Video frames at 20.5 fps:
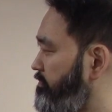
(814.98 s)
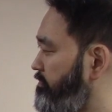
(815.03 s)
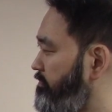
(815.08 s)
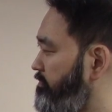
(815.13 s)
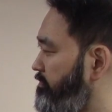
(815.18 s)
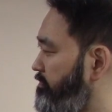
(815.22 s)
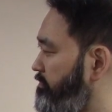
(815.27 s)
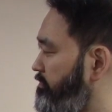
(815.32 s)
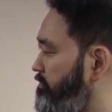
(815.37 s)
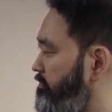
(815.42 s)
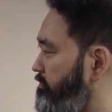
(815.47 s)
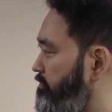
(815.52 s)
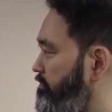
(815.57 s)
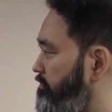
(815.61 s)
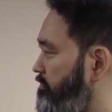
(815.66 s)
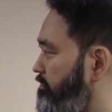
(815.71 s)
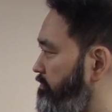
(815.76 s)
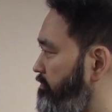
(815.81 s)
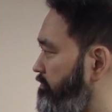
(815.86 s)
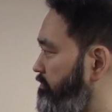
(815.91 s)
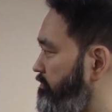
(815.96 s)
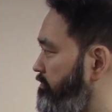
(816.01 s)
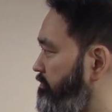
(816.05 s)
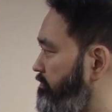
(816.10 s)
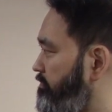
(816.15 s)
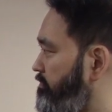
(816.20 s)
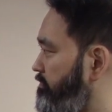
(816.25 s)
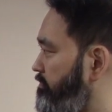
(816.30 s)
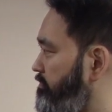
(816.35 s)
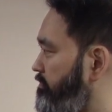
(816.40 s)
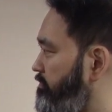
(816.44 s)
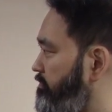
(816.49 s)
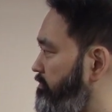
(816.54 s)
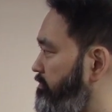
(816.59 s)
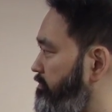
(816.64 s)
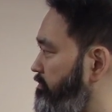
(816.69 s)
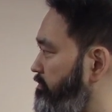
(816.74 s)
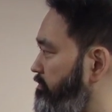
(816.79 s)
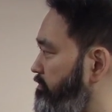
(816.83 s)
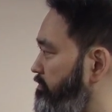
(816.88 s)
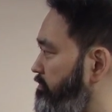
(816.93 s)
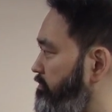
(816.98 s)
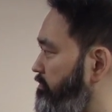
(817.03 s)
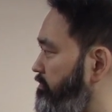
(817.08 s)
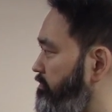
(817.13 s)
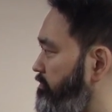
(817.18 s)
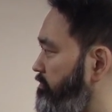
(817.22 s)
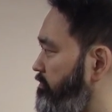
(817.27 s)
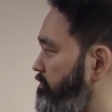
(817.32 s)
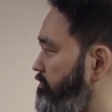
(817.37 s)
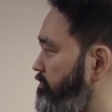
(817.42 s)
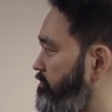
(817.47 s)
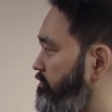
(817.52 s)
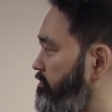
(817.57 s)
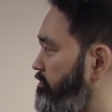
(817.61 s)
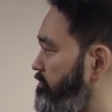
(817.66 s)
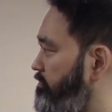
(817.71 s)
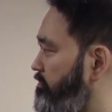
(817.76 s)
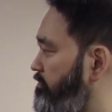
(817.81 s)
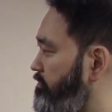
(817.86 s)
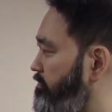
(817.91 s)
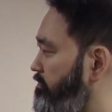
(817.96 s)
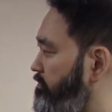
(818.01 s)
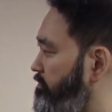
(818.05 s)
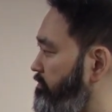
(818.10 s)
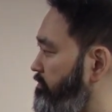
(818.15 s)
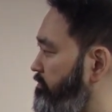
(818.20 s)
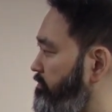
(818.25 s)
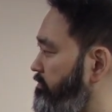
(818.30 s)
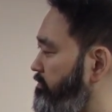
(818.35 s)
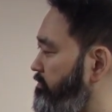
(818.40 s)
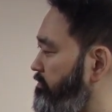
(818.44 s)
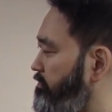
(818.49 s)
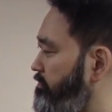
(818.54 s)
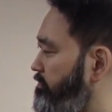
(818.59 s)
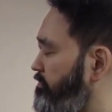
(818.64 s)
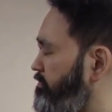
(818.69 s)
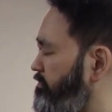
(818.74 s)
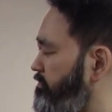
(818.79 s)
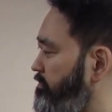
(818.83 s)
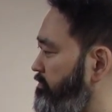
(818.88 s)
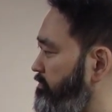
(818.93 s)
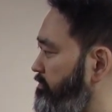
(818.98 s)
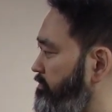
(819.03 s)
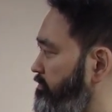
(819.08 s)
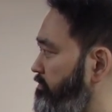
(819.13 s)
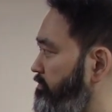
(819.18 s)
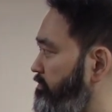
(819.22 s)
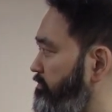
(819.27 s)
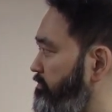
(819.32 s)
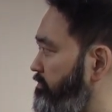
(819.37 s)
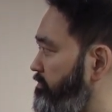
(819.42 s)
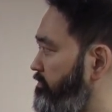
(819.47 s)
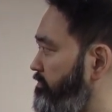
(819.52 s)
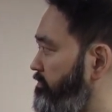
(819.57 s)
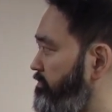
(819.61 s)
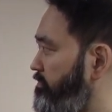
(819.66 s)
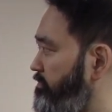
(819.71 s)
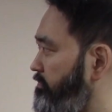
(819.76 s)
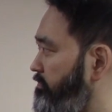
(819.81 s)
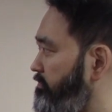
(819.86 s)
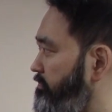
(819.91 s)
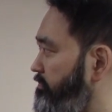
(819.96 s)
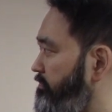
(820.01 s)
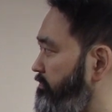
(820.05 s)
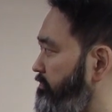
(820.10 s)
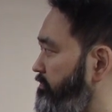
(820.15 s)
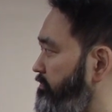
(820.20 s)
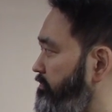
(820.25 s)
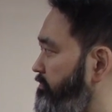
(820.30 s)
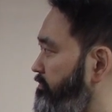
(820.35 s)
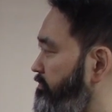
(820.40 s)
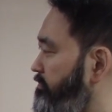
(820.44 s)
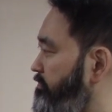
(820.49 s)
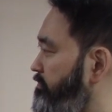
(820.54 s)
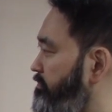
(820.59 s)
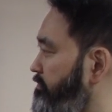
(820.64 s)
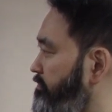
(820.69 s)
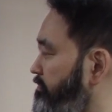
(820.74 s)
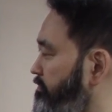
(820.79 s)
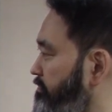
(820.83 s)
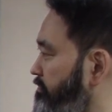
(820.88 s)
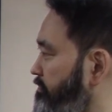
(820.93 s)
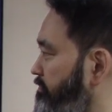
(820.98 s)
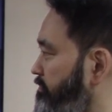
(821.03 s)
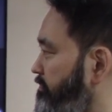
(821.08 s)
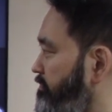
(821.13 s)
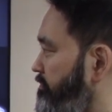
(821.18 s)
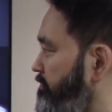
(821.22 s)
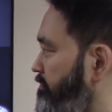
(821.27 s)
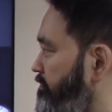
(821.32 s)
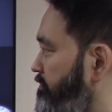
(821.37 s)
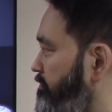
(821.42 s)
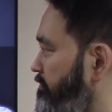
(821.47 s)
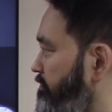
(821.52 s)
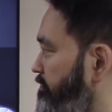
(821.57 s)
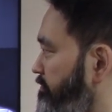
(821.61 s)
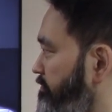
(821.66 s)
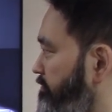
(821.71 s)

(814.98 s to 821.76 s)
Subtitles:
(not speaking)